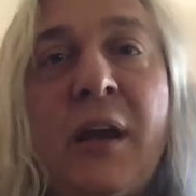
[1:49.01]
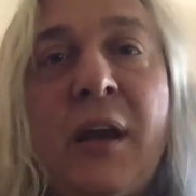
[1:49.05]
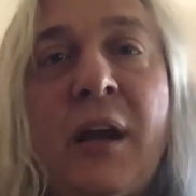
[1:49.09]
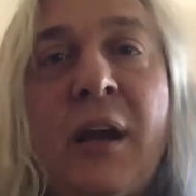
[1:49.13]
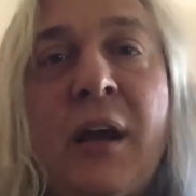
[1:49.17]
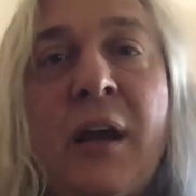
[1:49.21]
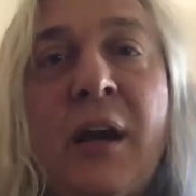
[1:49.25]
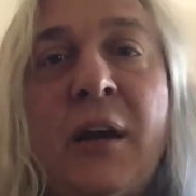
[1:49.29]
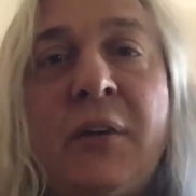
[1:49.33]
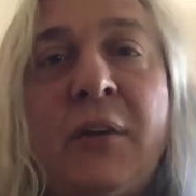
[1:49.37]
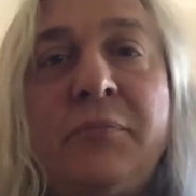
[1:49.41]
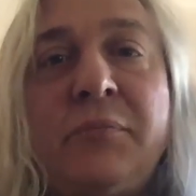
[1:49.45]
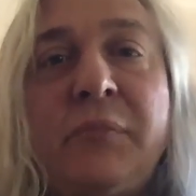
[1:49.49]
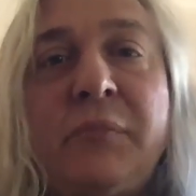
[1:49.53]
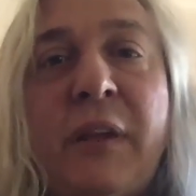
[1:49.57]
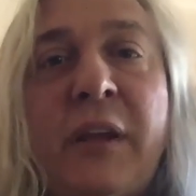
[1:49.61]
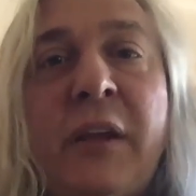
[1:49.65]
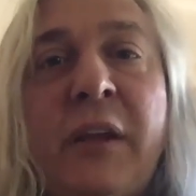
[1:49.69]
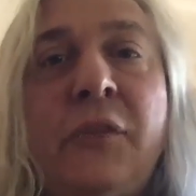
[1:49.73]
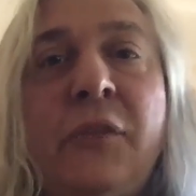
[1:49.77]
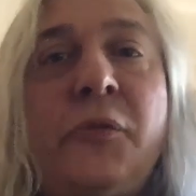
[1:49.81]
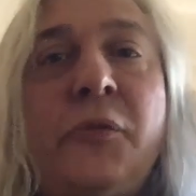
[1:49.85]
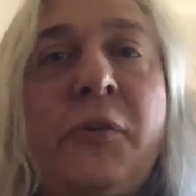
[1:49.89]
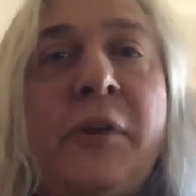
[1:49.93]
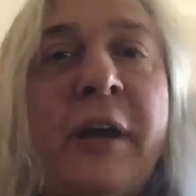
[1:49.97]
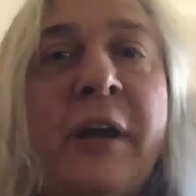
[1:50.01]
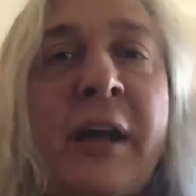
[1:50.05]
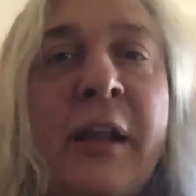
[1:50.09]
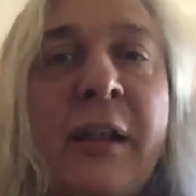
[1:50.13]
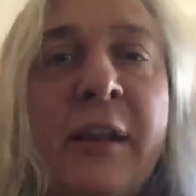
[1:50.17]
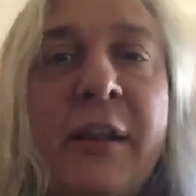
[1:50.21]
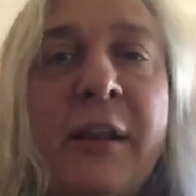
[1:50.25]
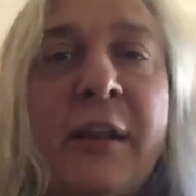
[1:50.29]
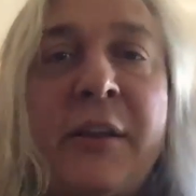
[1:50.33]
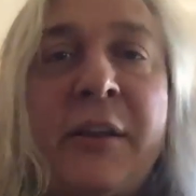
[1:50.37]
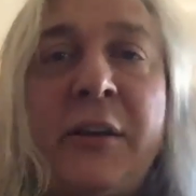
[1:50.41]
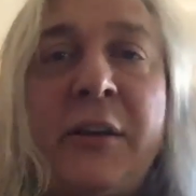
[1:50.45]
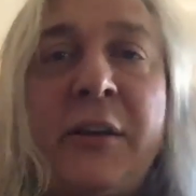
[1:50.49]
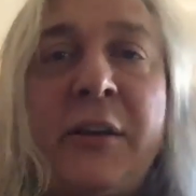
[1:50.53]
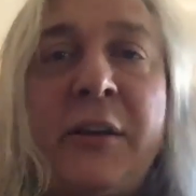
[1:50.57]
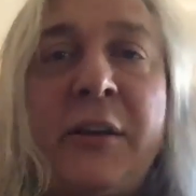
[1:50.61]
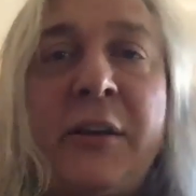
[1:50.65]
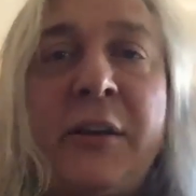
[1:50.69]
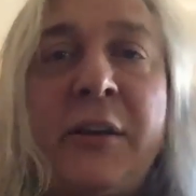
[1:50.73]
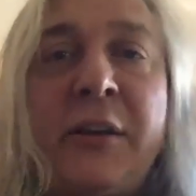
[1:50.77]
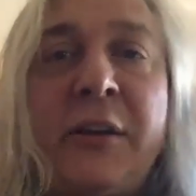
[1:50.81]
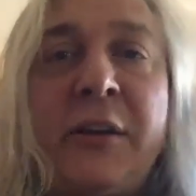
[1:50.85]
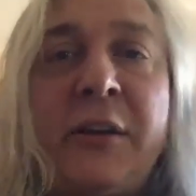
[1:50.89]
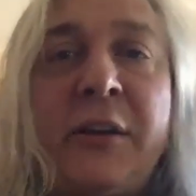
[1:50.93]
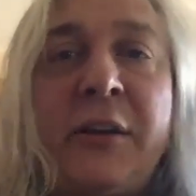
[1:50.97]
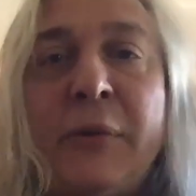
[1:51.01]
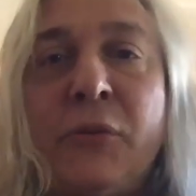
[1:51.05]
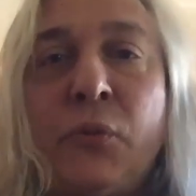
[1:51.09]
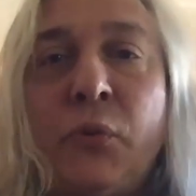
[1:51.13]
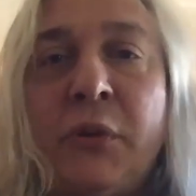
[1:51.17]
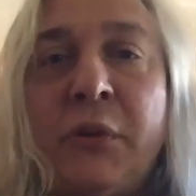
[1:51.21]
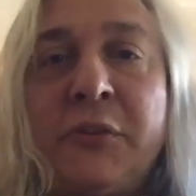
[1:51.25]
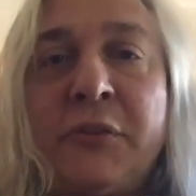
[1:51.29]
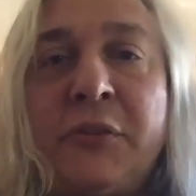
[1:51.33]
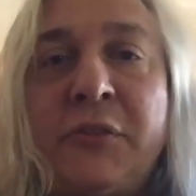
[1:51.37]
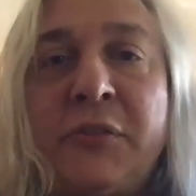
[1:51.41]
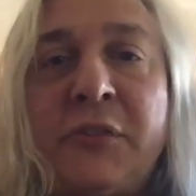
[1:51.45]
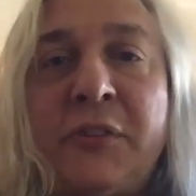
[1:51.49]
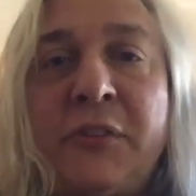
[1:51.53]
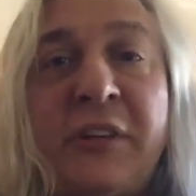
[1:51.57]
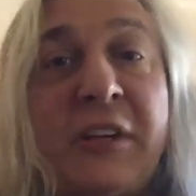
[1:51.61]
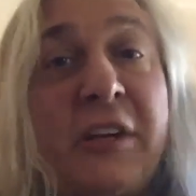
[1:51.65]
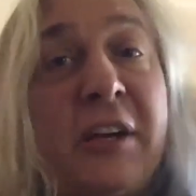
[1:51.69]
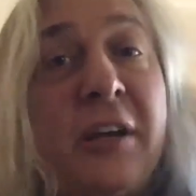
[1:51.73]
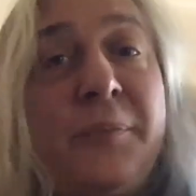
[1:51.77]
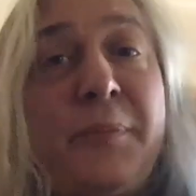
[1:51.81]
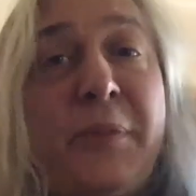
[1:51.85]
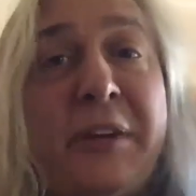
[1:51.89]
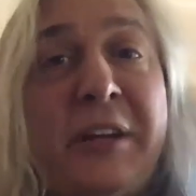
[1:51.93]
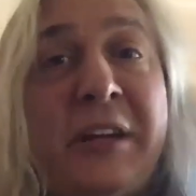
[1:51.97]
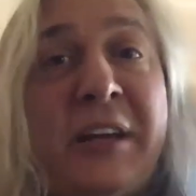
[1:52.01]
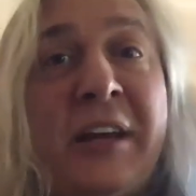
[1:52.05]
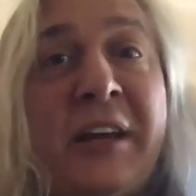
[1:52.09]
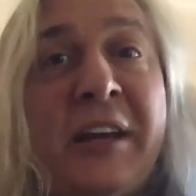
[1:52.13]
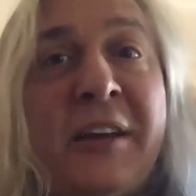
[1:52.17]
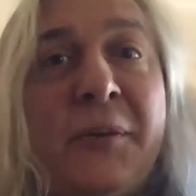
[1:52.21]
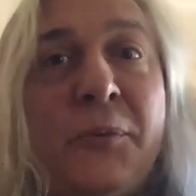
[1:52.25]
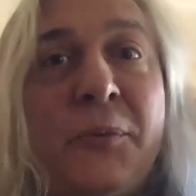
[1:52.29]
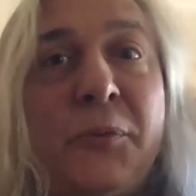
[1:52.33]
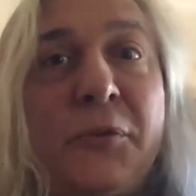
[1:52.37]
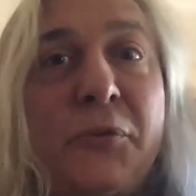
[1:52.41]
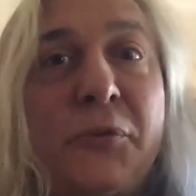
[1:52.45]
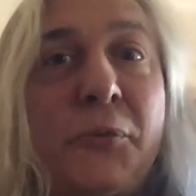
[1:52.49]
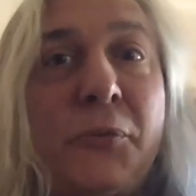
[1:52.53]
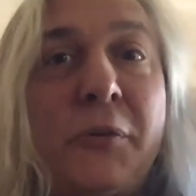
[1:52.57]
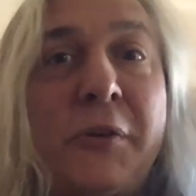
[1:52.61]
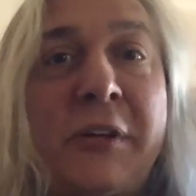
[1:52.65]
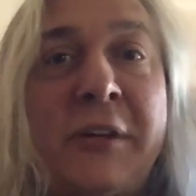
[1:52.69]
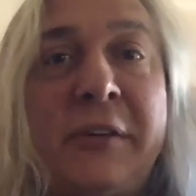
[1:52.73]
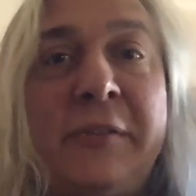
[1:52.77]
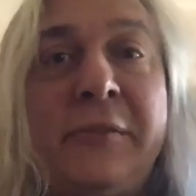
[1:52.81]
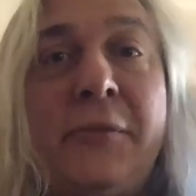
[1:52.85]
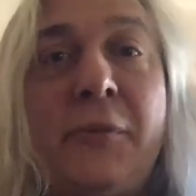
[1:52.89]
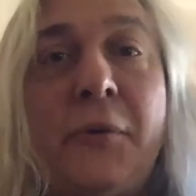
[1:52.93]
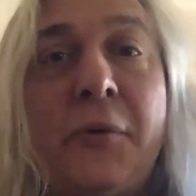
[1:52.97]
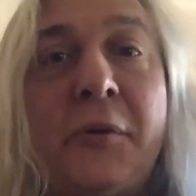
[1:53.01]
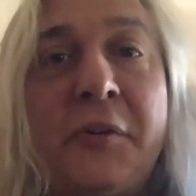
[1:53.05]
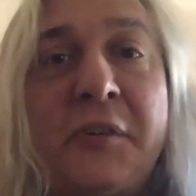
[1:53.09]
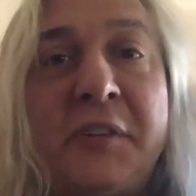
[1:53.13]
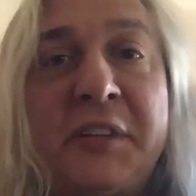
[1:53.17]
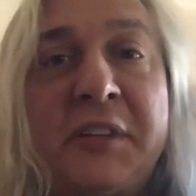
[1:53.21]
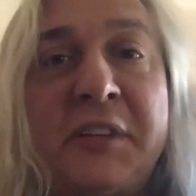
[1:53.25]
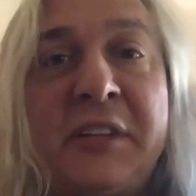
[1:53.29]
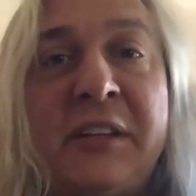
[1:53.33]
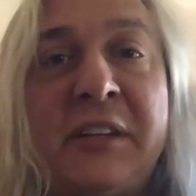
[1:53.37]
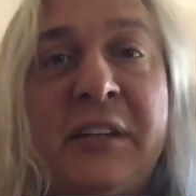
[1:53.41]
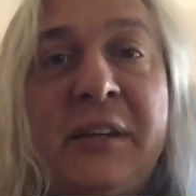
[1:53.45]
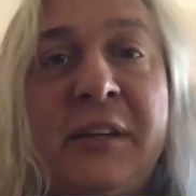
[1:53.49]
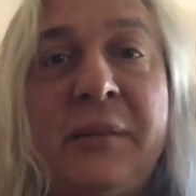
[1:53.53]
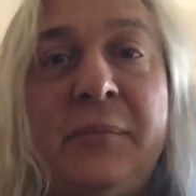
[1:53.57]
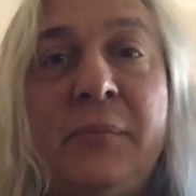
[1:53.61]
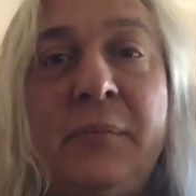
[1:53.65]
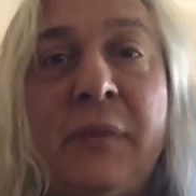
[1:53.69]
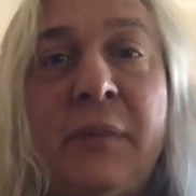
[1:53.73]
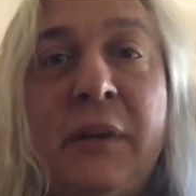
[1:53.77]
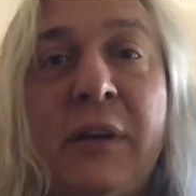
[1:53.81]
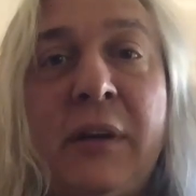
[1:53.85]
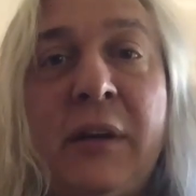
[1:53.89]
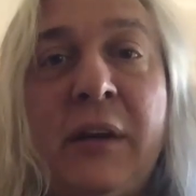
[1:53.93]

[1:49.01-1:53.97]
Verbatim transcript: Uh, in reality, what had happened was the company I was working for at the time